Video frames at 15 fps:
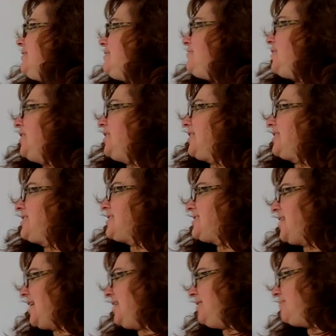if we look at the
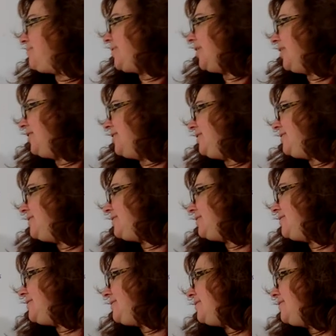second part,
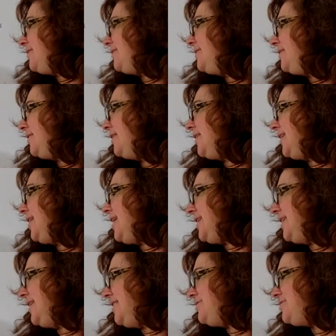again,
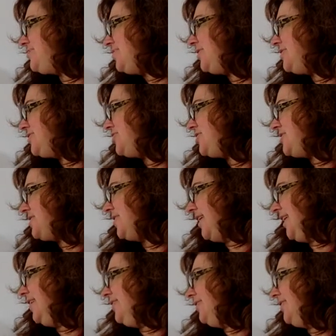an integral is just an
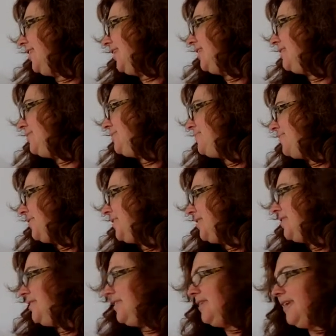area.
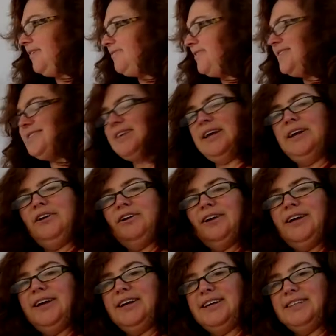If this
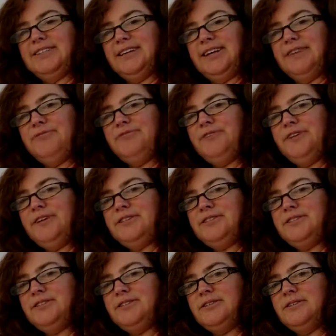area is
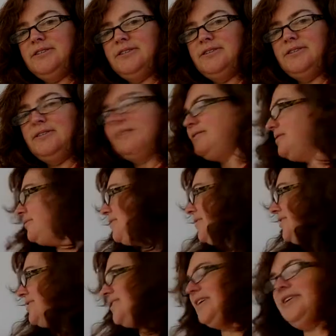infinite, well,
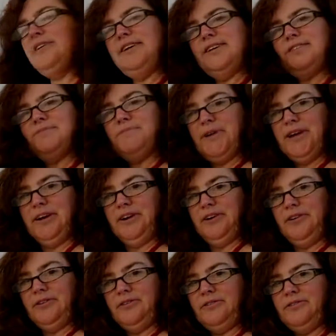this area is
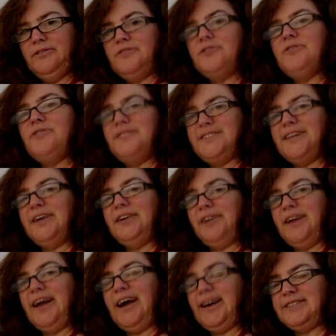bigger, so this
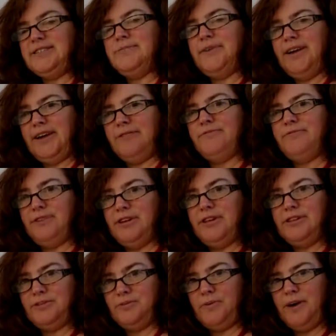area has to be infinite
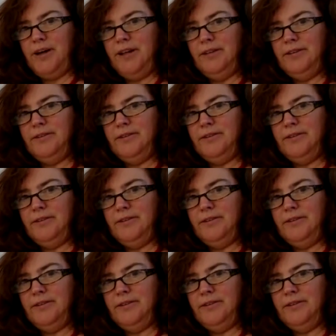as well.